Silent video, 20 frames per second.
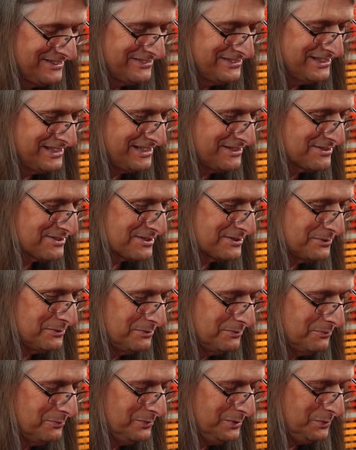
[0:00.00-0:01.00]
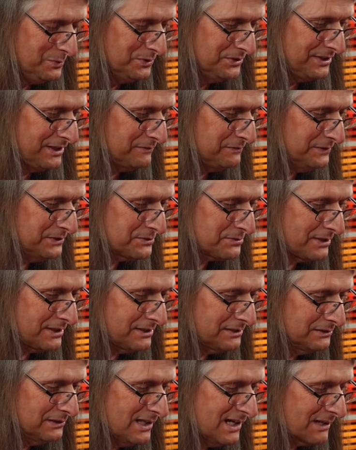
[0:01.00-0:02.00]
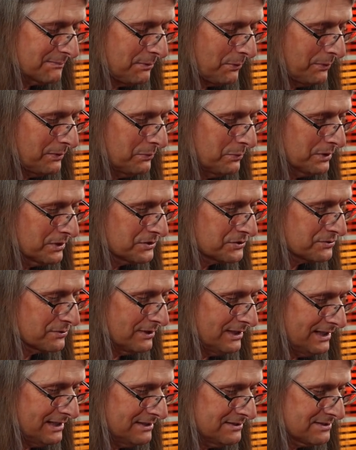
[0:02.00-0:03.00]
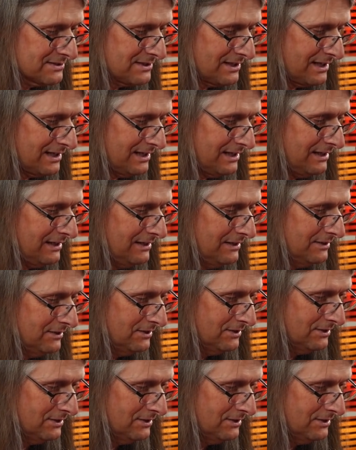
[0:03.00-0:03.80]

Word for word: Okay, so we will definitely try to unlock, but we want to try to stay